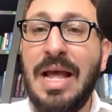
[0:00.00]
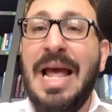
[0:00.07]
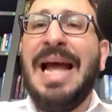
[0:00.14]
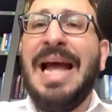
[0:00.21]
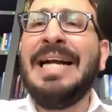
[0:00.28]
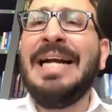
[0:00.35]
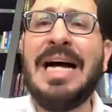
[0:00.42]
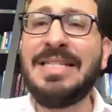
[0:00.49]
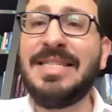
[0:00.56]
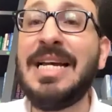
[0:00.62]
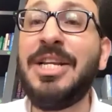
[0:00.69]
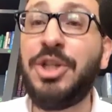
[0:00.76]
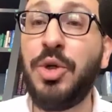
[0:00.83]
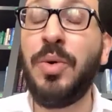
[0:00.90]
And God
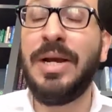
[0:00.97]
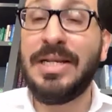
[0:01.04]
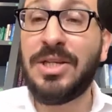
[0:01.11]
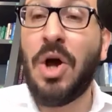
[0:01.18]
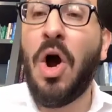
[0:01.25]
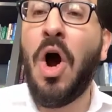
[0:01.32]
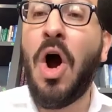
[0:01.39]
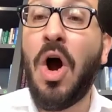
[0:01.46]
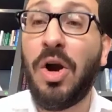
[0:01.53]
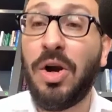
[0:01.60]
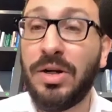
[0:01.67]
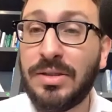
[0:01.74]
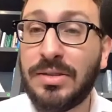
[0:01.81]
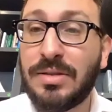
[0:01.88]
said to his
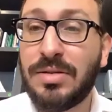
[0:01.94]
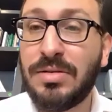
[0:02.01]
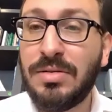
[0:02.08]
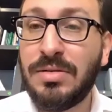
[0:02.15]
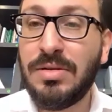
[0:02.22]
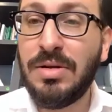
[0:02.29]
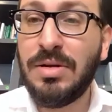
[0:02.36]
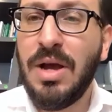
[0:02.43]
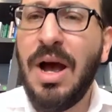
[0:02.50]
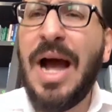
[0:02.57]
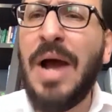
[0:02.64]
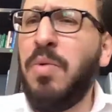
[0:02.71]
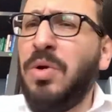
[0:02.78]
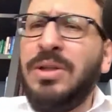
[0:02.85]
heart,
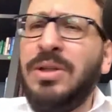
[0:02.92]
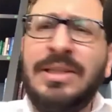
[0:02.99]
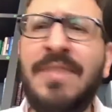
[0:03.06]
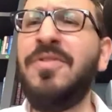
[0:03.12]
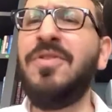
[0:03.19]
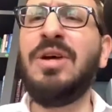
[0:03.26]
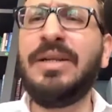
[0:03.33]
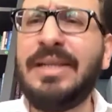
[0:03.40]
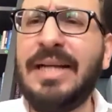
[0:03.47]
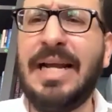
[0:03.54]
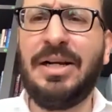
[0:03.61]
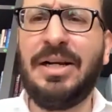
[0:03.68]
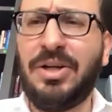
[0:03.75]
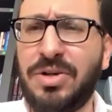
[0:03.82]
I will never
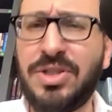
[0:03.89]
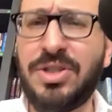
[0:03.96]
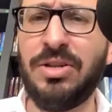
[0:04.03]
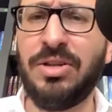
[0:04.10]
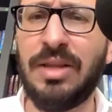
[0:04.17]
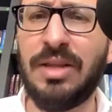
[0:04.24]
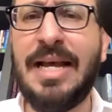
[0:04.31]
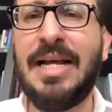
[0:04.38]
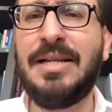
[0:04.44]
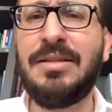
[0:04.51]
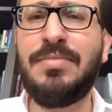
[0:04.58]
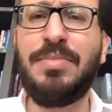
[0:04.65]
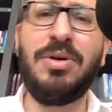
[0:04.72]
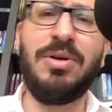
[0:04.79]
again curse the
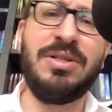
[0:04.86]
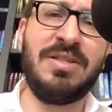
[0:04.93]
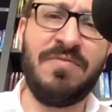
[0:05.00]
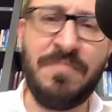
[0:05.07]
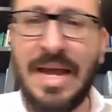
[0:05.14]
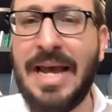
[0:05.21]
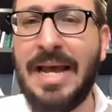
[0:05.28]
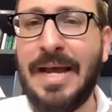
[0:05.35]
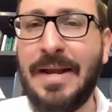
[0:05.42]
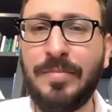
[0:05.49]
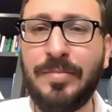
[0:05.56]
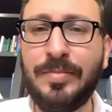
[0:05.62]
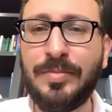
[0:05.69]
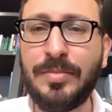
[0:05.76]
land because of man,
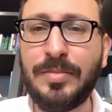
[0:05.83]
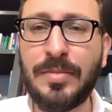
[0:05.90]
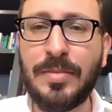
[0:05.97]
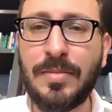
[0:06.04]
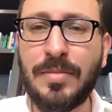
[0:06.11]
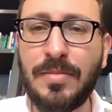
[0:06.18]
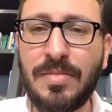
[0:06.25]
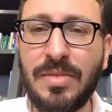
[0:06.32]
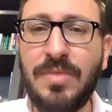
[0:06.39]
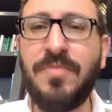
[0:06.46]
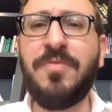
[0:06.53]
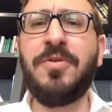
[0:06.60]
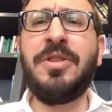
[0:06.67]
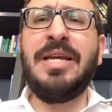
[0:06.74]

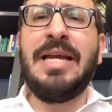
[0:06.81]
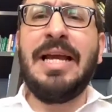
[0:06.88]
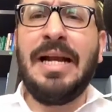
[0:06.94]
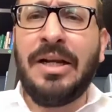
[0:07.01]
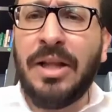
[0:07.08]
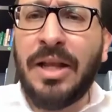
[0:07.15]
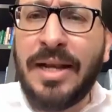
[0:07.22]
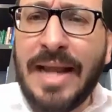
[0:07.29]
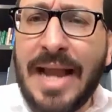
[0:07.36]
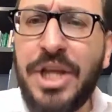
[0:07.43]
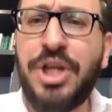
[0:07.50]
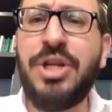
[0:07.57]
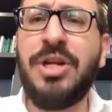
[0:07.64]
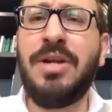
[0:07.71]
for the
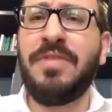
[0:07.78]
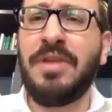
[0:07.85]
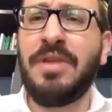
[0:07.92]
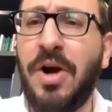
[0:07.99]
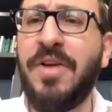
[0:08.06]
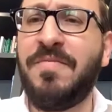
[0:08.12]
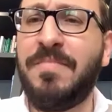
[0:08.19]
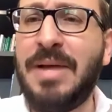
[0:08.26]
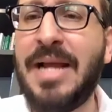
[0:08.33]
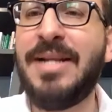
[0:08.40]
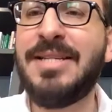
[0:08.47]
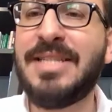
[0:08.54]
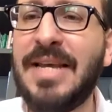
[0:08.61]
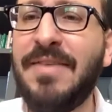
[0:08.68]
inclination of the heart of man
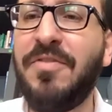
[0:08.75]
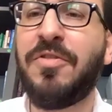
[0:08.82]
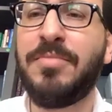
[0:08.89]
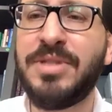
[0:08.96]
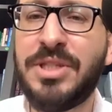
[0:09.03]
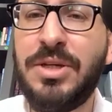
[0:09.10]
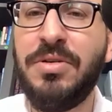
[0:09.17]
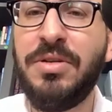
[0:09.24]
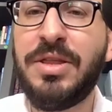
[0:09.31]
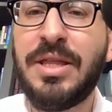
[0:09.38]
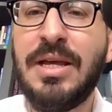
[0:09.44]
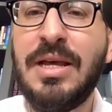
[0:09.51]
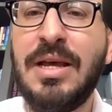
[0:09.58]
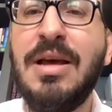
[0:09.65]
is evil from his youth,
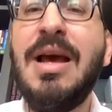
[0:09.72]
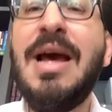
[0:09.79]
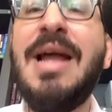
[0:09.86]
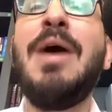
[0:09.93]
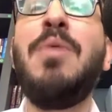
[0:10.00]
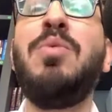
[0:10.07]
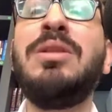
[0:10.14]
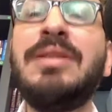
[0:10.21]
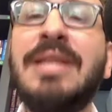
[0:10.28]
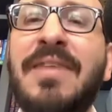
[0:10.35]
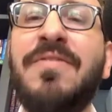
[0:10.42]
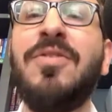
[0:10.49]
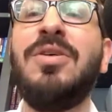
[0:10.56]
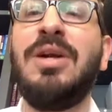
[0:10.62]
and I will
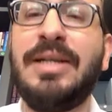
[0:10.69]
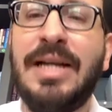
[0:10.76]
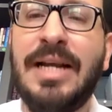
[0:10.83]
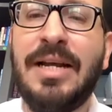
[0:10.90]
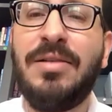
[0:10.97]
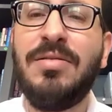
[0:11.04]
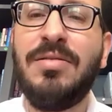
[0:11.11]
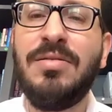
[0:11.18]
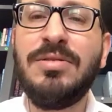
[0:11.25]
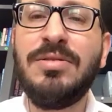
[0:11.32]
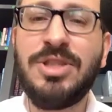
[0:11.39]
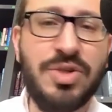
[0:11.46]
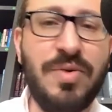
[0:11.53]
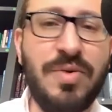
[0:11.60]
never again
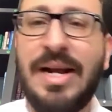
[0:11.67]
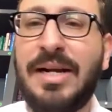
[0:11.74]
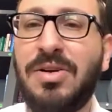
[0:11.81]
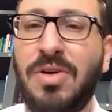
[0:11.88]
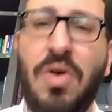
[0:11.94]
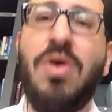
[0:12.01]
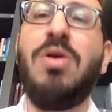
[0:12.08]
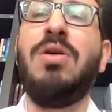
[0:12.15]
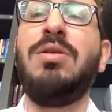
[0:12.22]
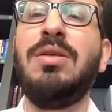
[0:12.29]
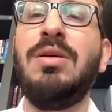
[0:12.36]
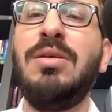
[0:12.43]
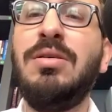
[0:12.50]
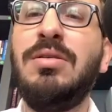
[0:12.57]
strike
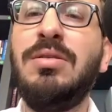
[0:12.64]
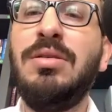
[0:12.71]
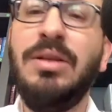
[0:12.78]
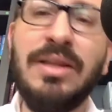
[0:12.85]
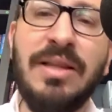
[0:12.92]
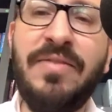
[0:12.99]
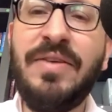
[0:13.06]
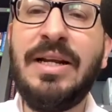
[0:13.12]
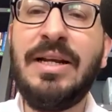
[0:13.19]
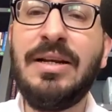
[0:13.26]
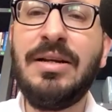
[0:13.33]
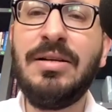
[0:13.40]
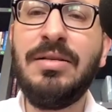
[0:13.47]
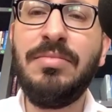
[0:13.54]
all living
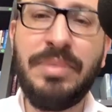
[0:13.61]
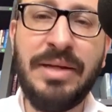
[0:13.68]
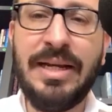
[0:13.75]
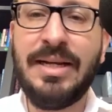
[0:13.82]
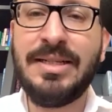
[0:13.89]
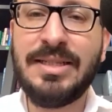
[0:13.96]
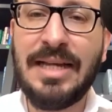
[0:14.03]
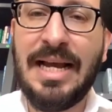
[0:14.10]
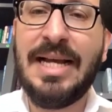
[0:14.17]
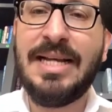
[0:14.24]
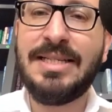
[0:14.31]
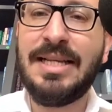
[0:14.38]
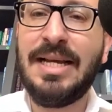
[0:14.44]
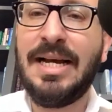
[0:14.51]
beings
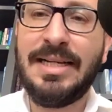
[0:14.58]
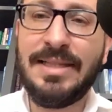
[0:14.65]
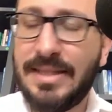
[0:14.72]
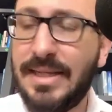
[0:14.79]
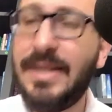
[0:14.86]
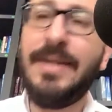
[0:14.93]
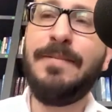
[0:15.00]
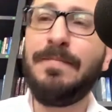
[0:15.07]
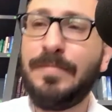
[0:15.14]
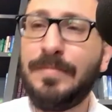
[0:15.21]
as I did.